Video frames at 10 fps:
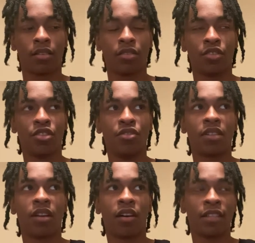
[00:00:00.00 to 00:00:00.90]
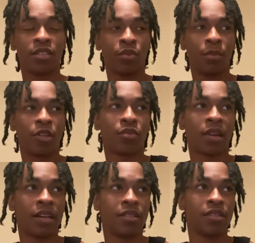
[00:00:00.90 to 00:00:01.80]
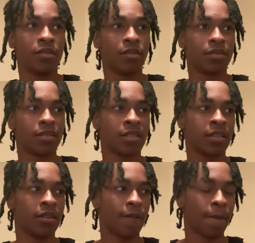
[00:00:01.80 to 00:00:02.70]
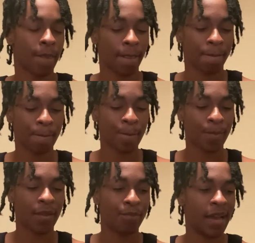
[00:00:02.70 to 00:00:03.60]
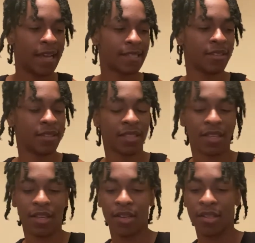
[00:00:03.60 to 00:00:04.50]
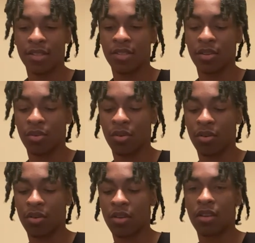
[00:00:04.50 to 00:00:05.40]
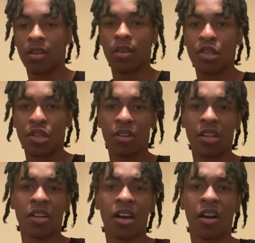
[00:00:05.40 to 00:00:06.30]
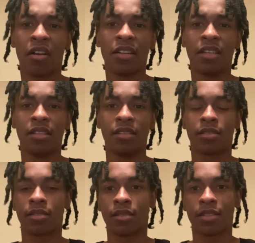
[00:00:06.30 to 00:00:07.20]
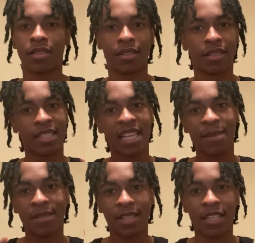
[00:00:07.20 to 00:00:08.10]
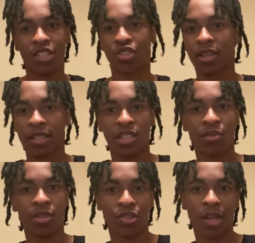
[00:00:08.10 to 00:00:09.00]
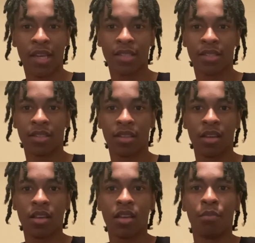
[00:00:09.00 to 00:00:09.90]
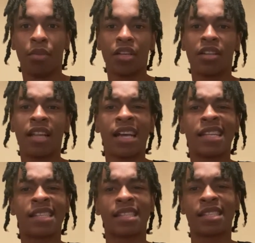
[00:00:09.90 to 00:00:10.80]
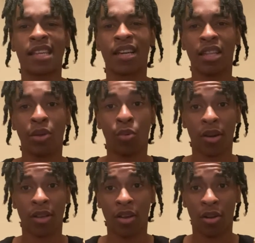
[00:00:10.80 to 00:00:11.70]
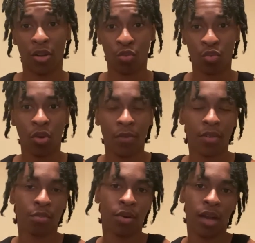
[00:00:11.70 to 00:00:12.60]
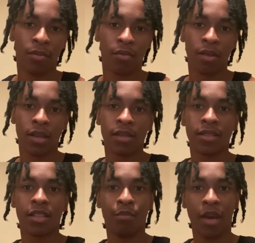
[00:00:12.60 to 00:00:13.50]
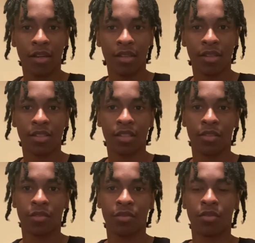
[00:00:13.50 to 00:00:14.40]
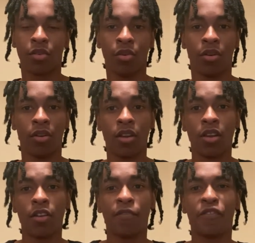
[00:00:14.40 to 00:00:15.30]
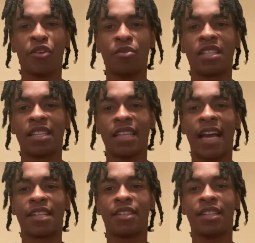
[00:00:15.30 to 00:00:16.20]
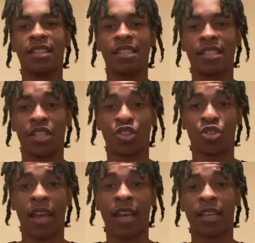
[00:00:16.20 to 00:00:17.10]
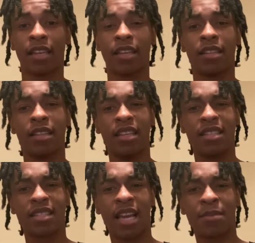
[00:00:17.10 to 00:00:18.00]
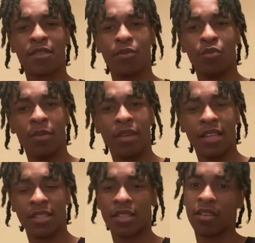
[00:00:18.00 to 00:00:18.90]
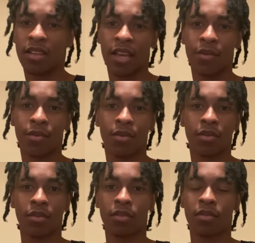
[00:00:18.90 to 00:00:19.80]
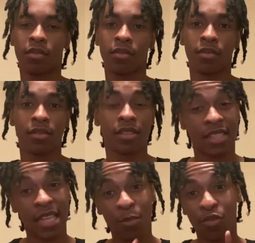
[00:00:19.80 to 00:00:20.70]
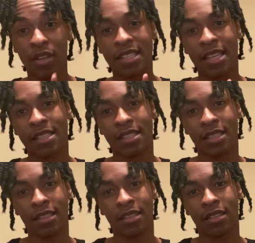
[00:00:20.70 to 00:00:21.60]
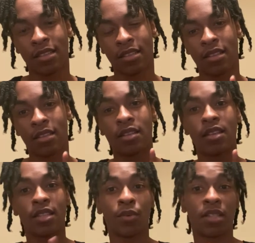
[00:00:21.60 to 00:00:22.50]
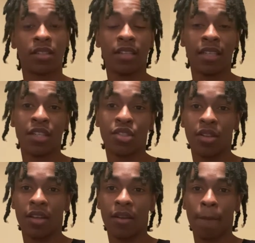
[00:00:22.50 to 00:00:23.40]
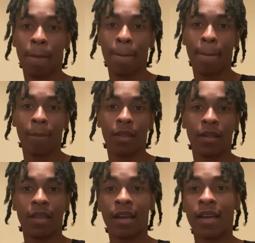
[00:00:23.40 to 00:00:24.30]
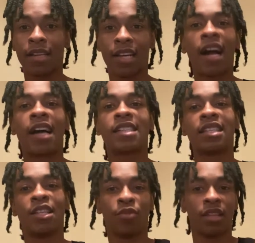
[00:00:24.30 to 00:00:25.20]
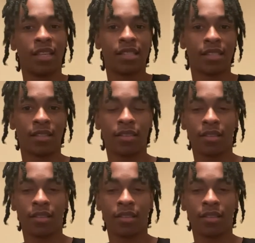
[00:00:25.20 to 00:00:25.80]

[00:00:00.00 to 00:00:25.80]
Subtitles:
you're using all these women around you to mask your insecurities, or you're learning all these tips and tricks to attraction, but you're not necessarily working on the root of the problem to better yourself, or for you to naturally just attract these types of women into your life. Semen retention is what's going to get you there, not constantly releasing,